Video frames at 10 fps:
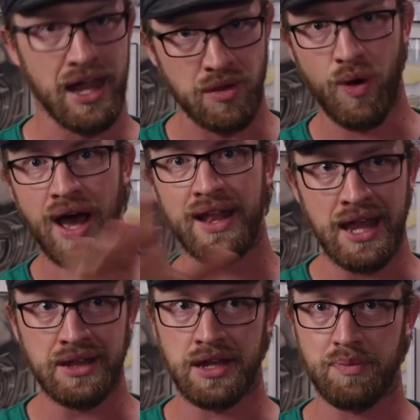as well
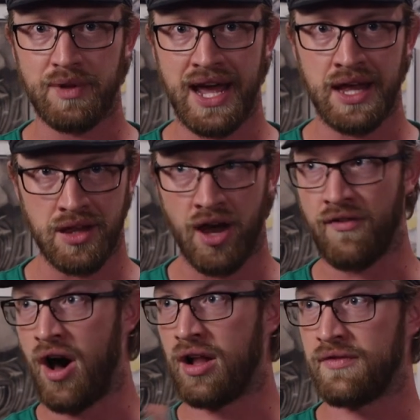as displays of
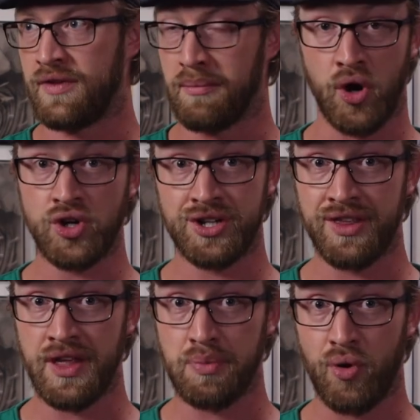all of the merch to
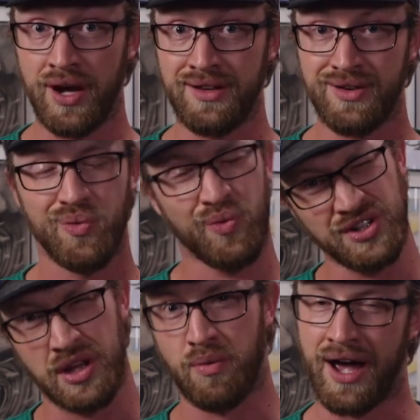this point, which
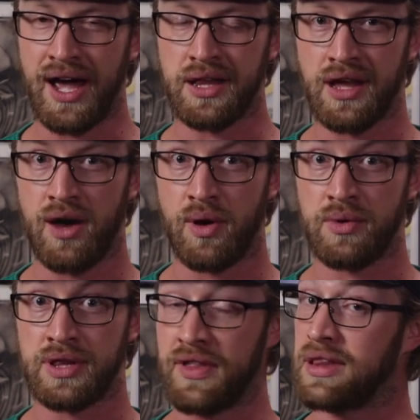is why I saw what
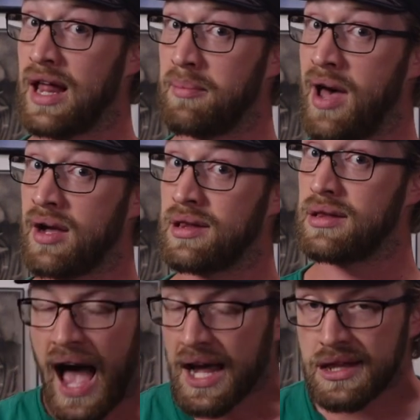was in the cell
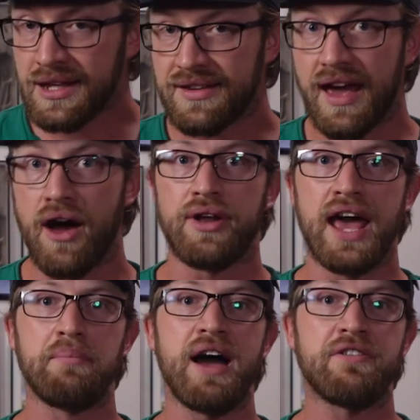box, I sit down
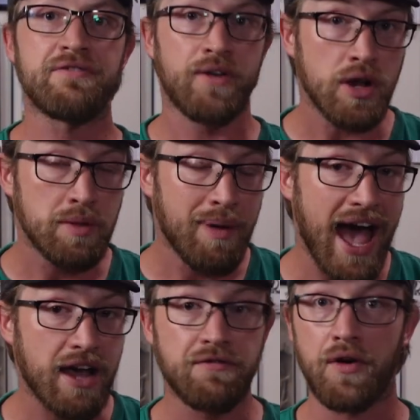and my first
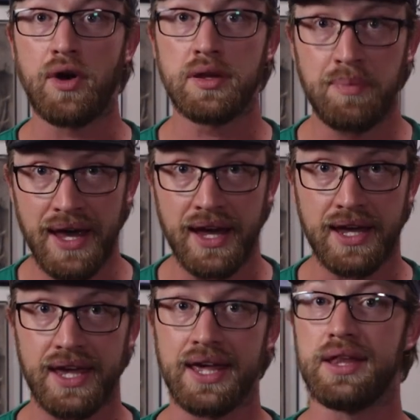pack first
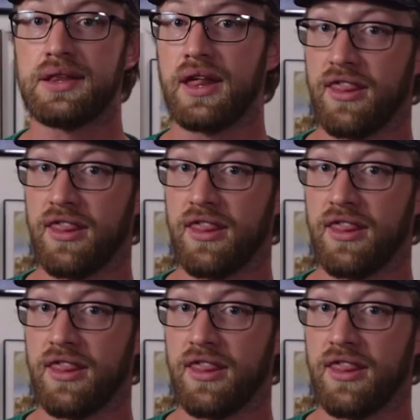pick is